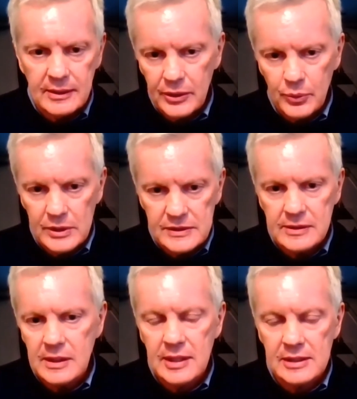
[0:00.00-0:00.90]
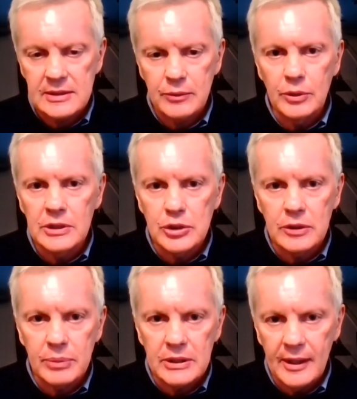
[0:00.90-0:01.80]
The other one is that the testing really
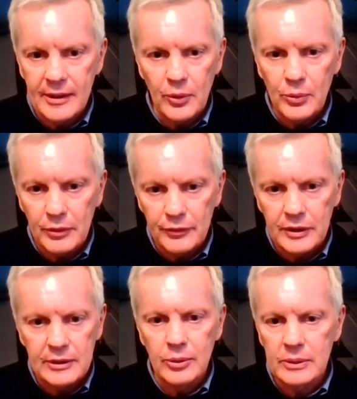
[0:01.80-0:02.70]
shouldn't be done on a real vehicle,